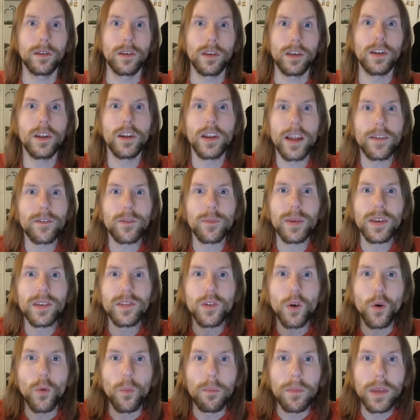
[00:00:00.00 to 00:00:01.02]
You didn't have to be
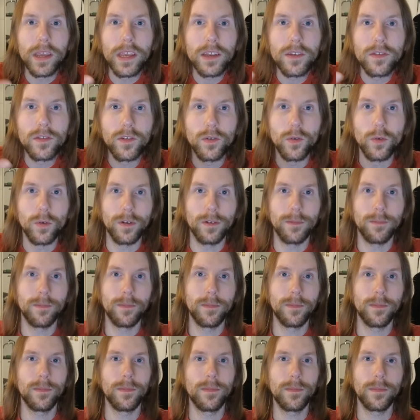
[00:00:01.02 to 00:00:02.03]
so mean to
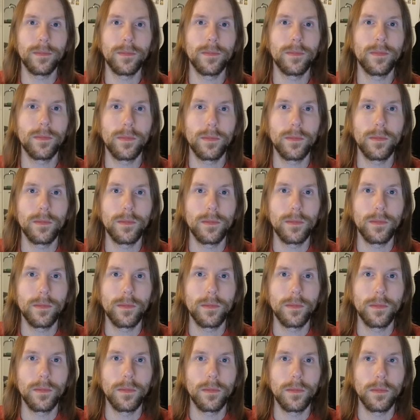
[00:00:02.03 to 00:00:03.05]
him.
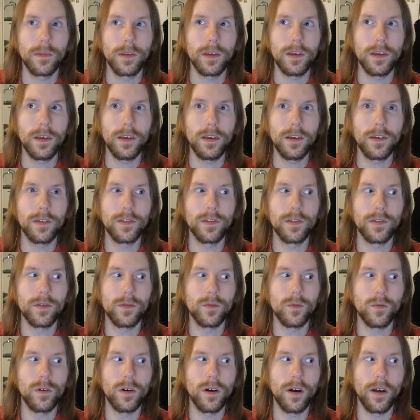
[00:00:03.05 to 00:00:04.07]
He is the
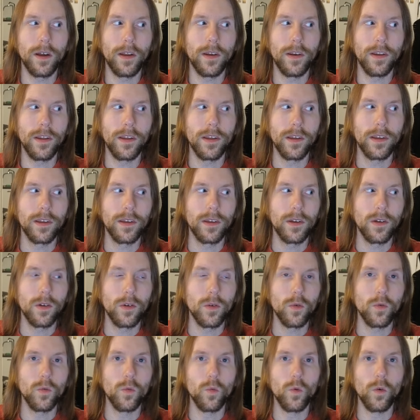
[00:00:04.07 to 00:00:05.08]
one
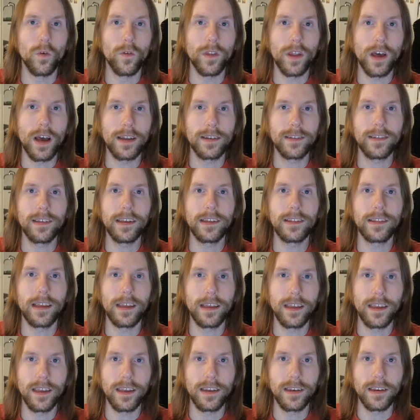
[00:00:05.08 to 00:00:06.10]
who will not take the
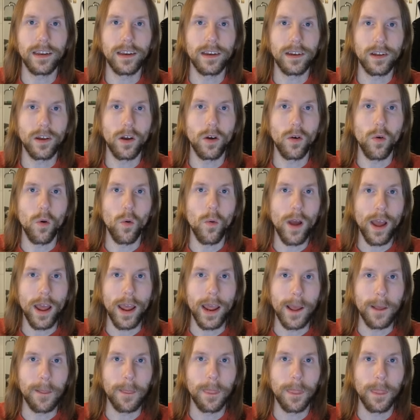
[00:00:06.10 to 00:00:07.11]
hint and go
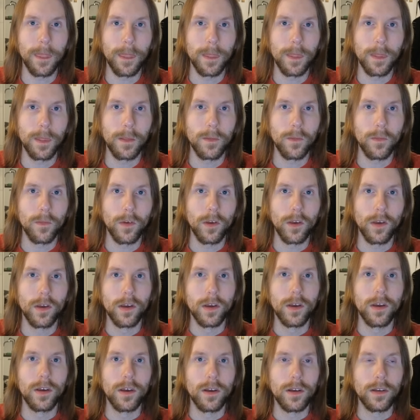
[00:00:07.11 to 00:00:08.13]
away.
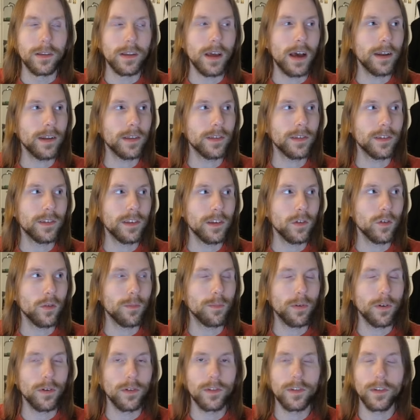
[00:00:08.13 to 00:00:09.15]
Not a single
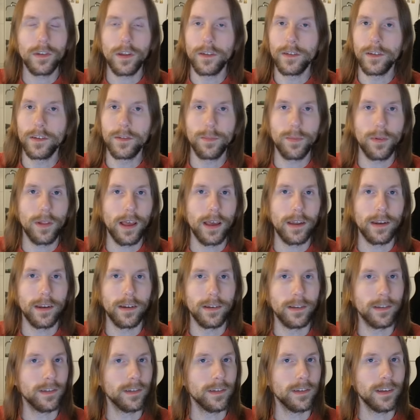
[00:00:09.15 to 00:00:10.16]
person on this planet
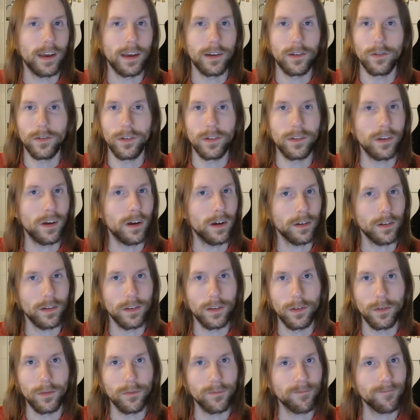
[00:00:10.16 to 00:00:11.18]
is entitled to talk to
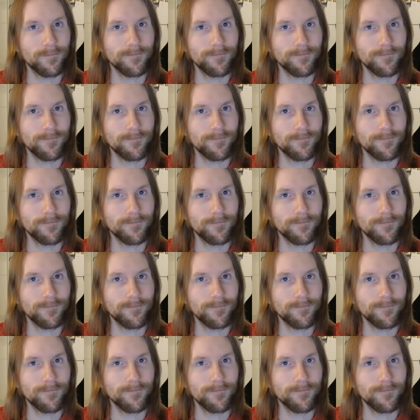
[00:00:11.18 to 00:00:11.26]
you.